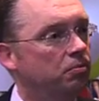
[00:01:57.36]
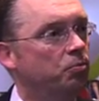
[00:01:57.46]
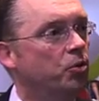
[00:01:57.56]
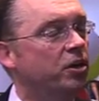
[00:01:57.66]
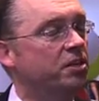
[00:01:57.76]

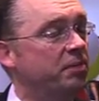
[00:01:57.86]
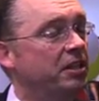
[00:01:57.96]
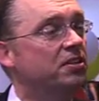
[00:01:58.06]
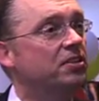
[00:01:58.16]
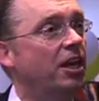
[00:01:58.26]
work has
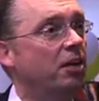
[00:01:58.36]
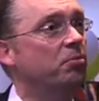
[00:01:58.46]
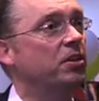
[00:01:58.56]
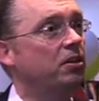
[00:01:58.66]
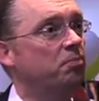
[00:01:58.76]
been the
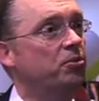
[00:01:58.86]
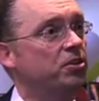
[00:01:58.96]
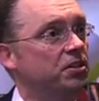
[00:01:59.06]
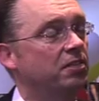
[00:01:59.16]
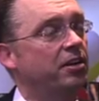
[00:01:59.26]
same. The
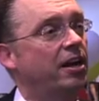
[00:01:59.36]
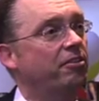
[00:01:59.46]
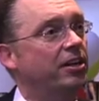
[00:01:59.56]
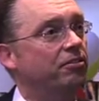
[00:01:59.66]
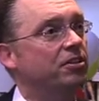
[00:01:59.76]
prison have
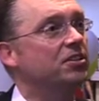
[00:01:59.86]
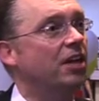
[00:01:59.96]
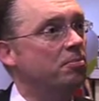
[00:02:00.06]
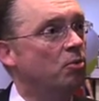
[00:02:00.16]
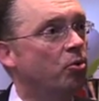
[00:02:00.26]
carried out the
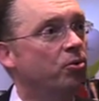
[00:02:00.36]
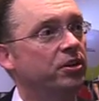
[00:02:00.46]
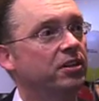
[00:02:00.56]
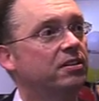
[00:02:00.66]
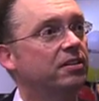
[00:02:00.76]
same
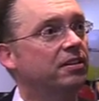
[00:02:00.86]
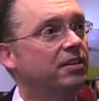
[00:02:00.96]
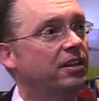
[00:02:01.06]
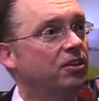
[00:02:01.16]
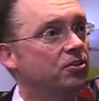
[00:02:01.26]
audit that
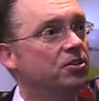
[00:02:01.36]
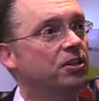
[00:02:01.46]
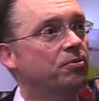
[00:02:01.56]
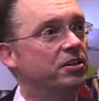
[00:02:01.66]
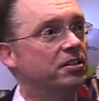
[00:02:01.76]
the nursing
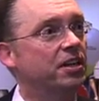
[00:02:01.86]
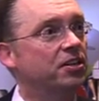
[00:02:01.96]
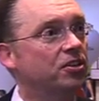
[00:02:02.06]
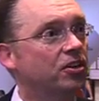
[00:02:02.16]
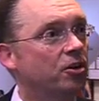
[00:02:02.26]
and
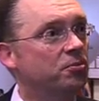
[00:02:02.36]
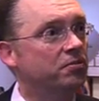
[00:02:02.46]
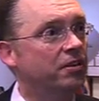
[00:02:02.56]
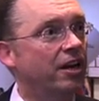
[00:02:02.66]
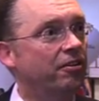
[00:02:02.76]
residential homes
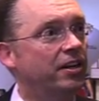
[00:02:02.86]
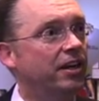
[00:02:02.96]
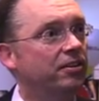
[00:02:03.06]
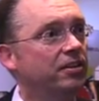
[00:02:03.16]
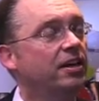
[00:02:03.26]
have carried
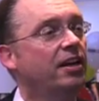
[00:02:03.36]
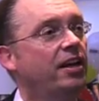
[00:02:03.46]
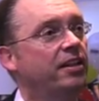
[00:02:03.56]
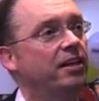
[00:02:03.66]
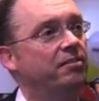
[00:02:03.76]
out.
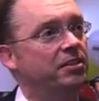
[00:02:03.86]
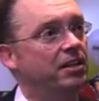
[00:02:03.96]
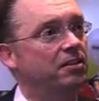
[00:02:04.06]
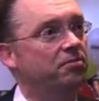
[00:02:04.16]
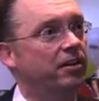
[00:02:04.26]
They've
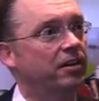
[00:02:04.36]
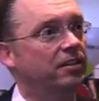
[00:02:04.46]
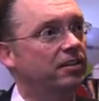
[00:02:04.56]
identified